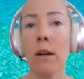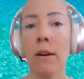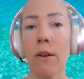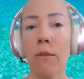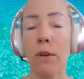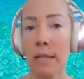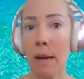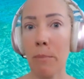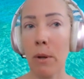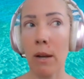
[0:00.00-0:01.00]
For
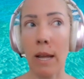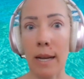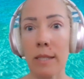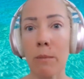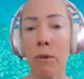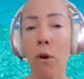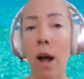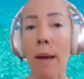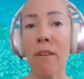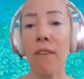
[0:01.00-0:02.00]
example, like I said before,
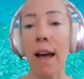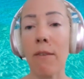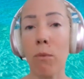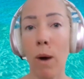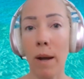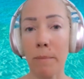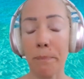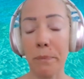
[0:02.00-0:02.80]
I'm a 5-1.